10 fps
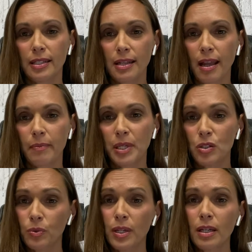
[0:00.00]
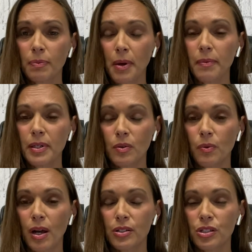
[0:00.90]
time each week, probably to
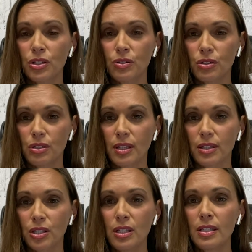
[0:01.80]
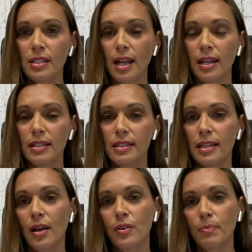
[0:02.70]
watch user sessions and
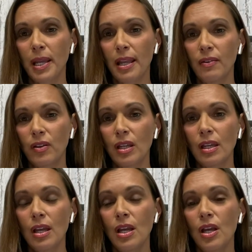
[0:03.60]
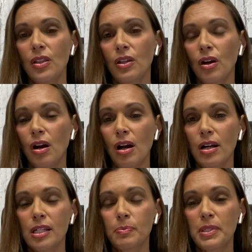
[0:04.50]
see how they're behaving. There
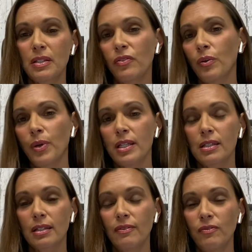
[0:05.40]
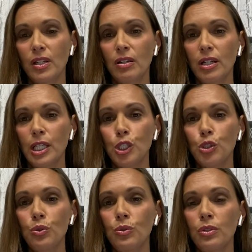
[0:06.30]
are specific ways to configure each
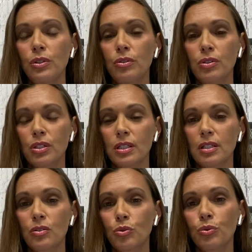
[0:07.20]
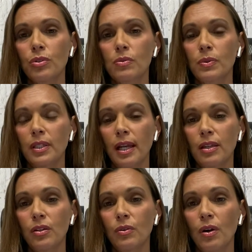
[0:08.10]
tool. Usually the tools will let
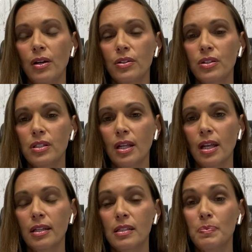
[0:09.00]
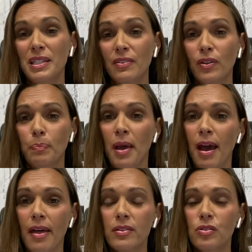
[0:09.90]
you understand specific
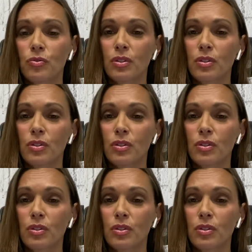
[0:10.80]
paths through the